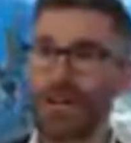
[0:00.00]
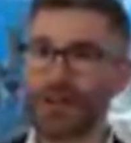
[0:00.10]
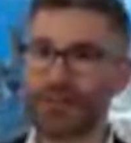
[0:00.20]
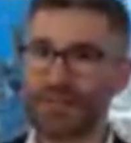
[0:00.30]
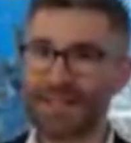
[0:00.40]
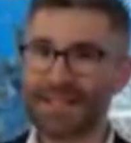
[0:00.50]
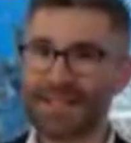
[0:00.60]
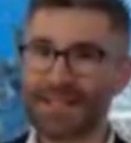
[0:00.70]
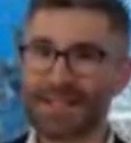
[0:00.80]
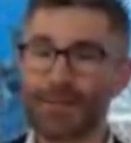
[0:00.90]
a lot, right?
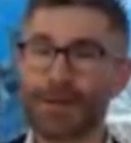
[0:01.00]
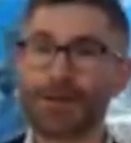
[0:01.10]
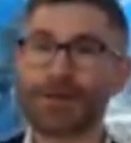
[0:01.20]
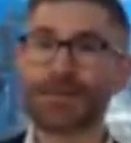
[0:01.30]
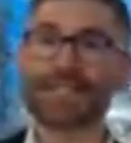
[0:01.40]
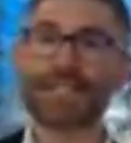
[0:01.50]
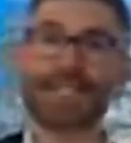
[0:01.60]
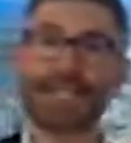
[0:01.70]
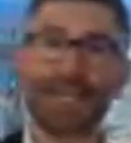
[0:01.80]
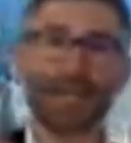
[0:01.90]
We no longer
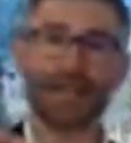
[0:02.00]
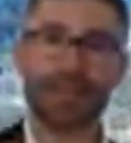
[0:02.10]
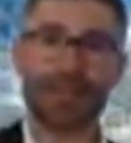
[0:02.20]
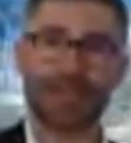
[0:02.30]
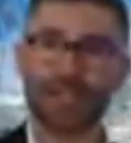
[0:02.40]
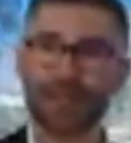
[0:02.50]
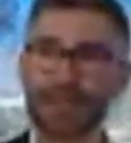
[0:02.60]
see this, you